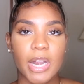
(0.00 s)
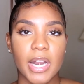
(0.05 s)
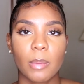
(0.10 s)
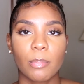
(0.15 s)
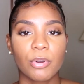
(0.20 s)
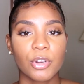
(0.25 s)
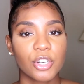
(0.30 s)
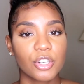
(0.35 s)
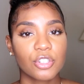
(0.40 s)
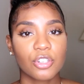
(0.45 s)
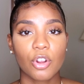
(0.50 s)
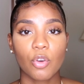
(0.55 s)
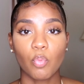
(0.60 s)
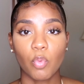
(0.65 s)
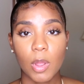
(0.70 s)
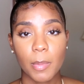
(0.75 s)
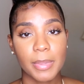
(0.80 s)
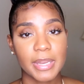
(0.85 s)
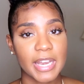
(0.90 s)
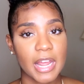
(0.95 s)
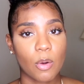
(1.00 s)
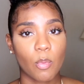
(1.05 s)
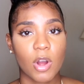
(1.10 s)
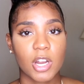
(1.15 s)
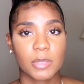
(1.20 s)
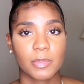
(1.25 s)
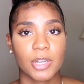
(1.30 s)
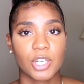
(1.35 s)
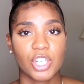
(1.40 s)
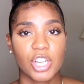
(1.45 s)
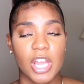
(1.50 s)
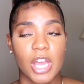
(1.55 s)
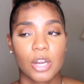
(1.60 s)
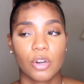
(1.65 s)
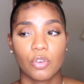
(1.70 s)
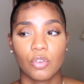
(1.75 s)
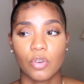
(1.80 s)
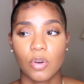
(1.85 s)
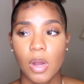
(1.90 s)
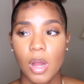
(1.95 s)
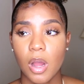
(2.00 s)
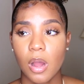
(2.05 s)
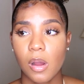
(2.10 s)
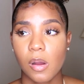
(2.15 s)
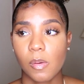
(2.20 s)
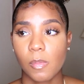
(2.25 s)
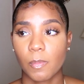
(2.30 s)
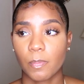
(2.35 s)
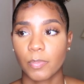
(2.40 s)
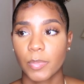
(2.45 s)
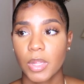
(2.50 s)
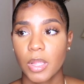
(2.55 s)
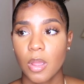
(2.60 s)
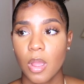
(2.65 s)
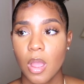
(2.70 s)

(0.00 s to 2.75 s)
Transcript: And I'm pretty sure women that watch my channel,